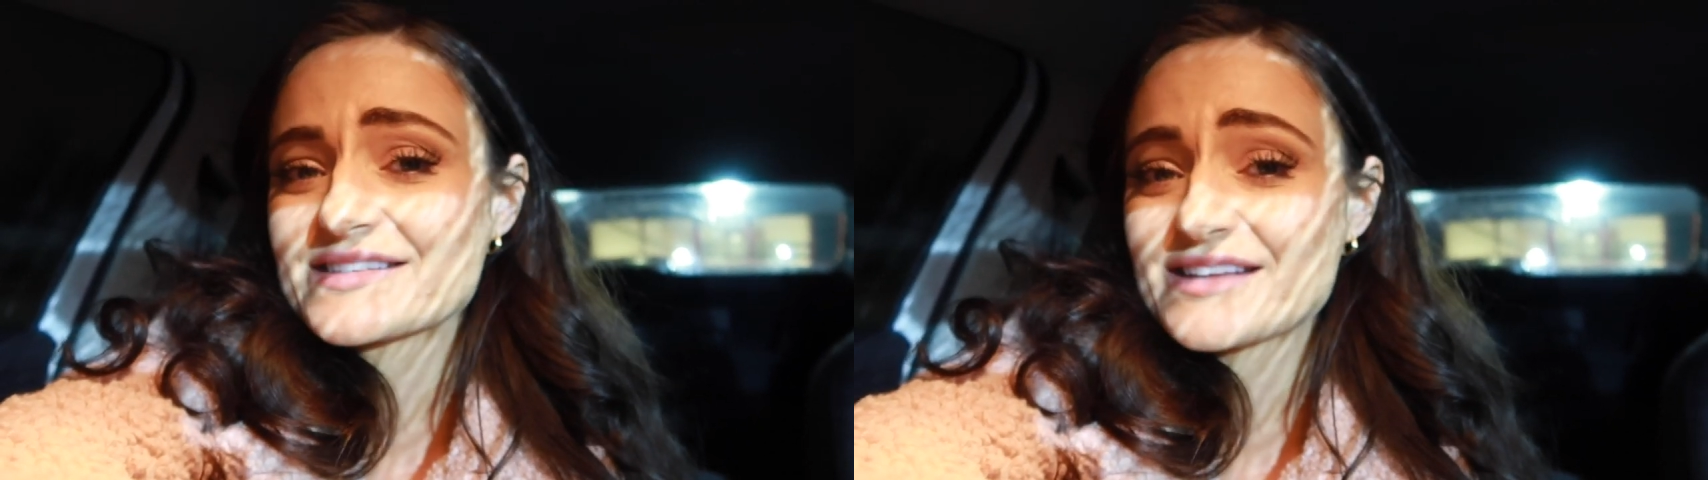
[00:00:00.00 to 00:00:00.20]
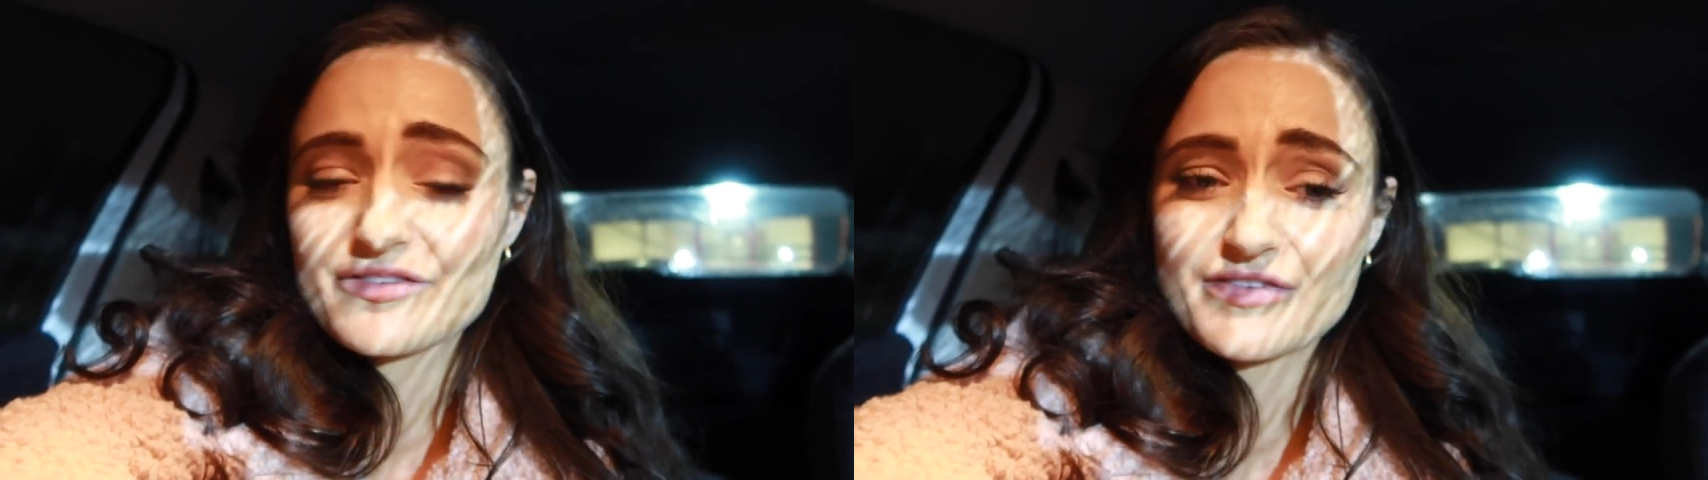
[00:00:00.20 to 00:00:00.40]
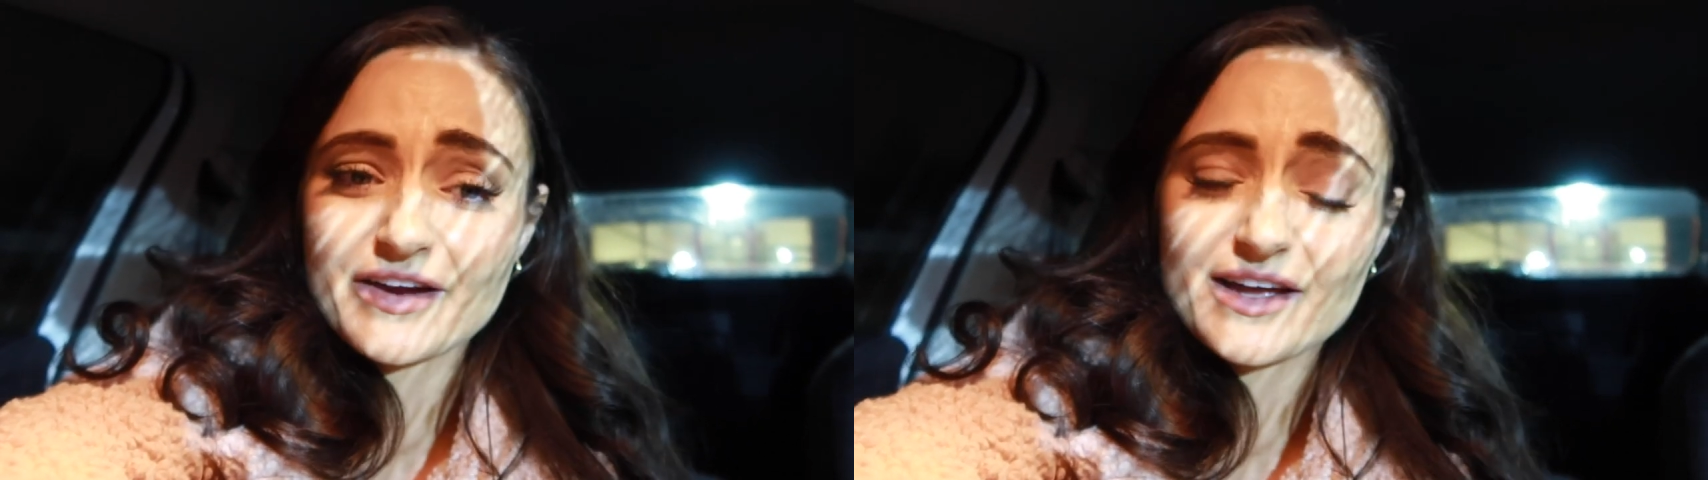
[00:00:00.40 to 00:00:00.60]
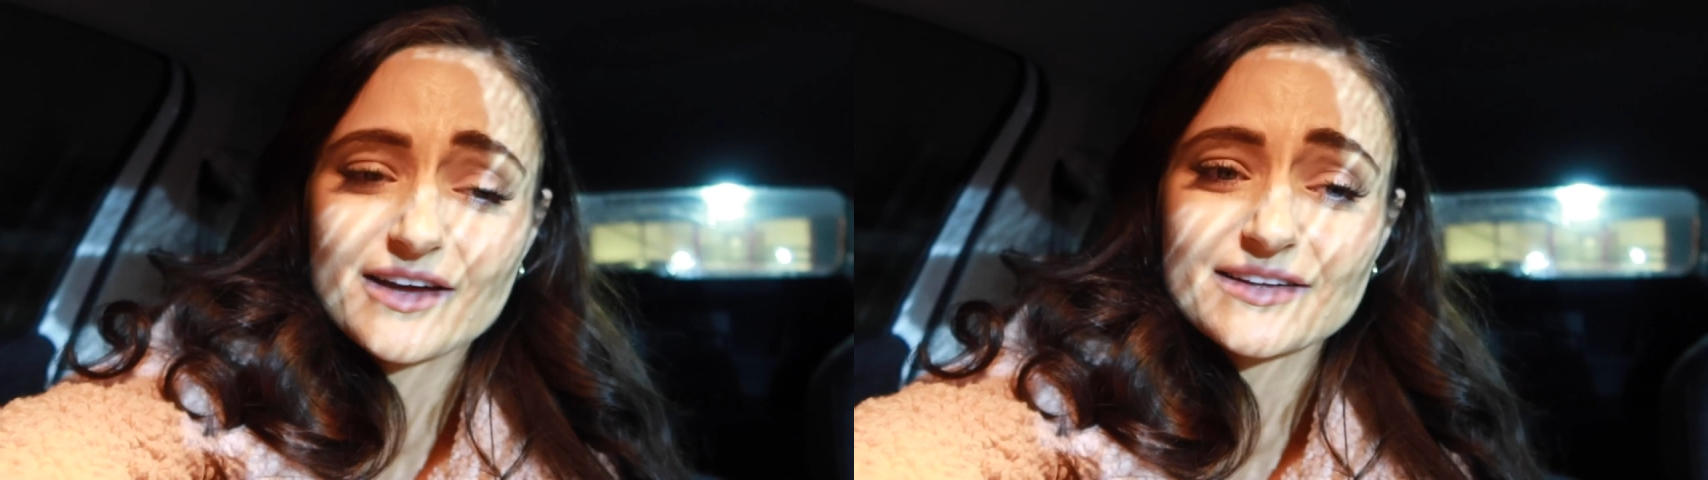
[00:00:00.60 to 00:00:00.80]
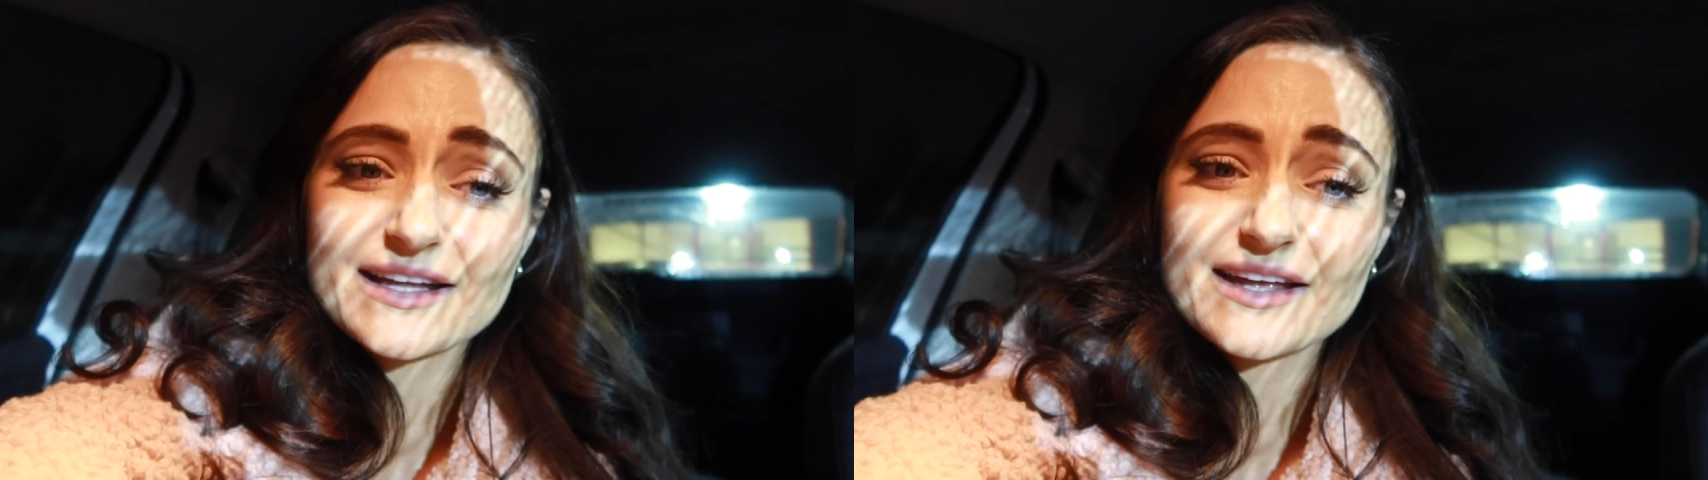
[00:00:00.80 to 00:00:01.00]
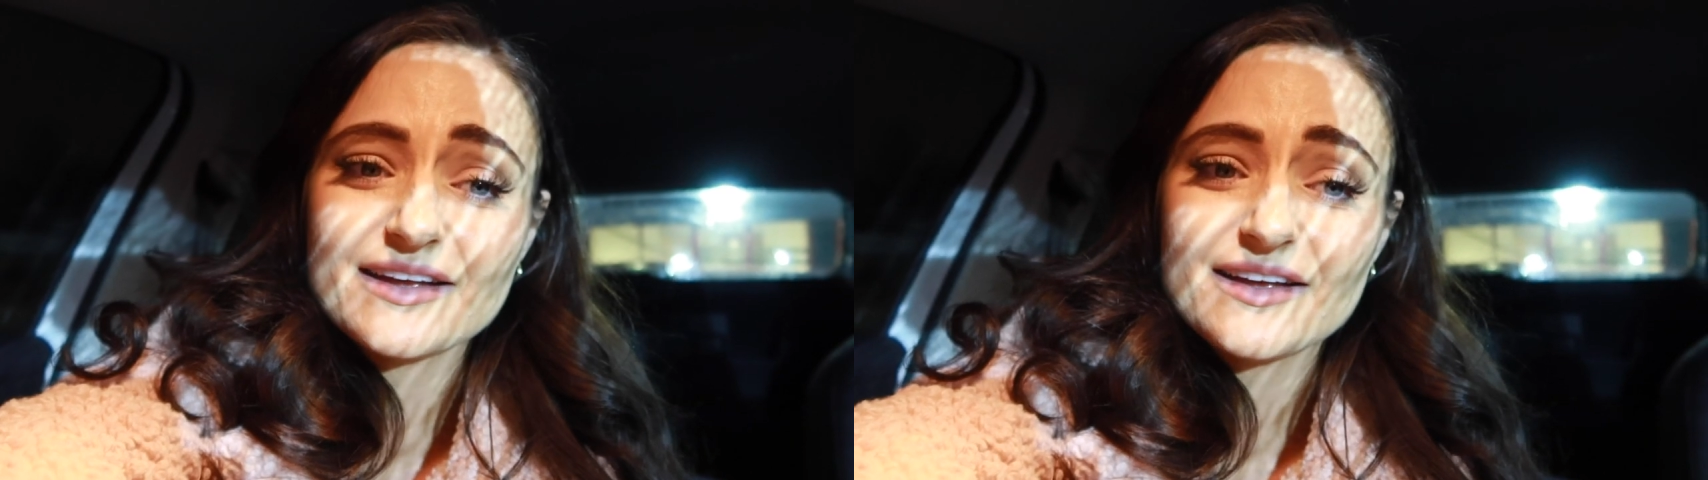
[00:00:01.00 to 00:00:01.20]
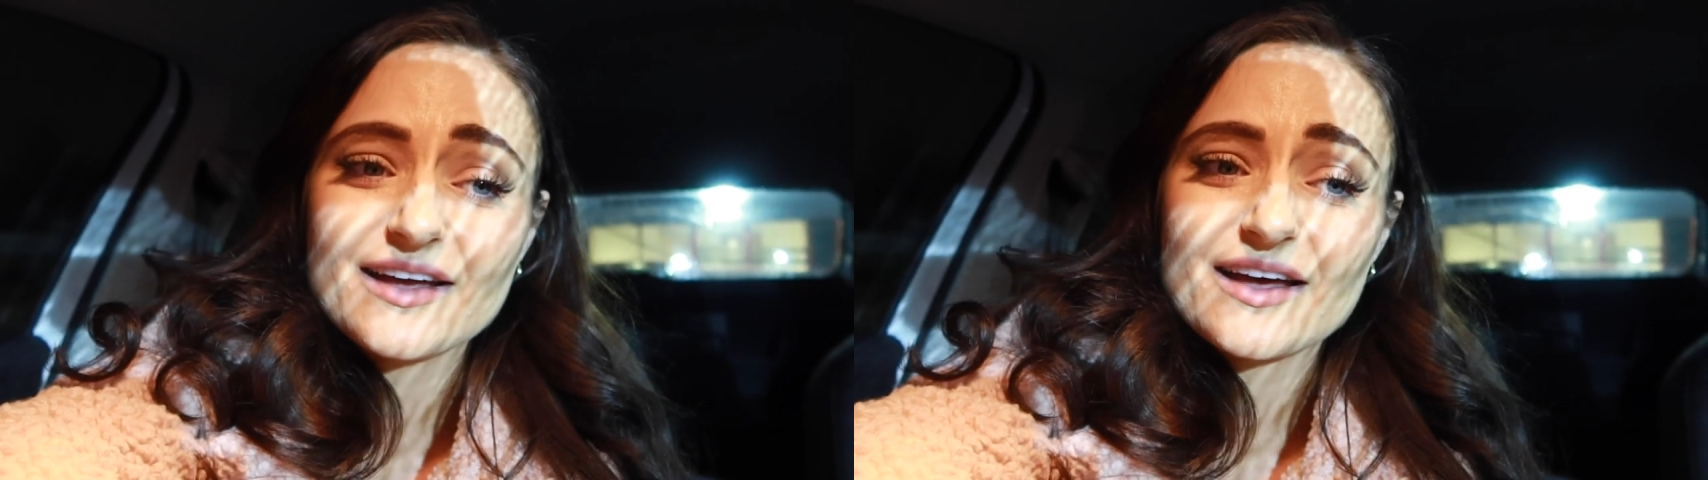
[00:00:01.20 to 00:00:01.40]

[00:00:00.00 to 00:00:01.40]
because Dave very kindly